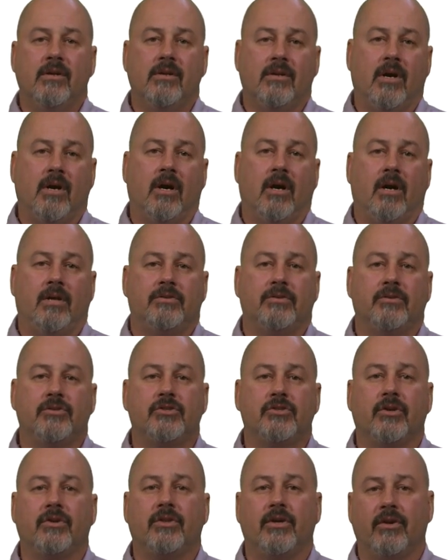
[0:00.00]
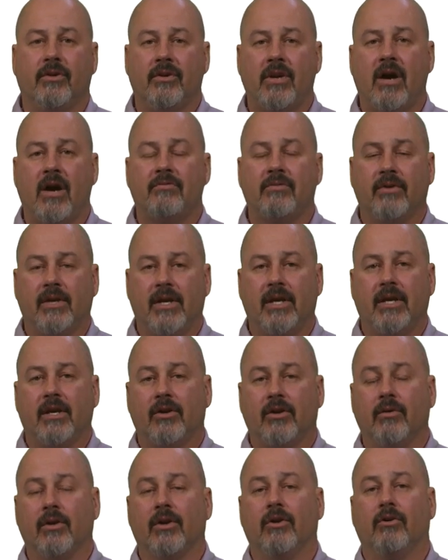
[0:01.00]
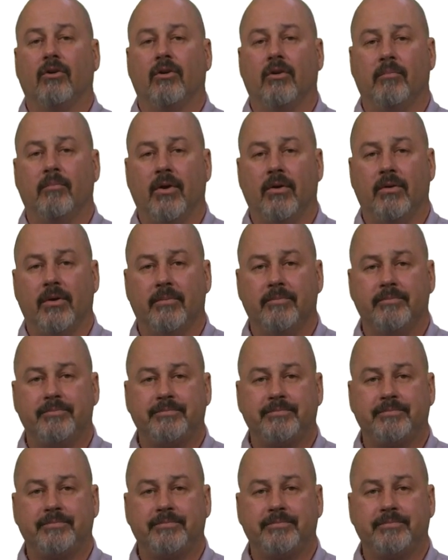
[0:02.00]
to ensure that you're not forgetting a critical component.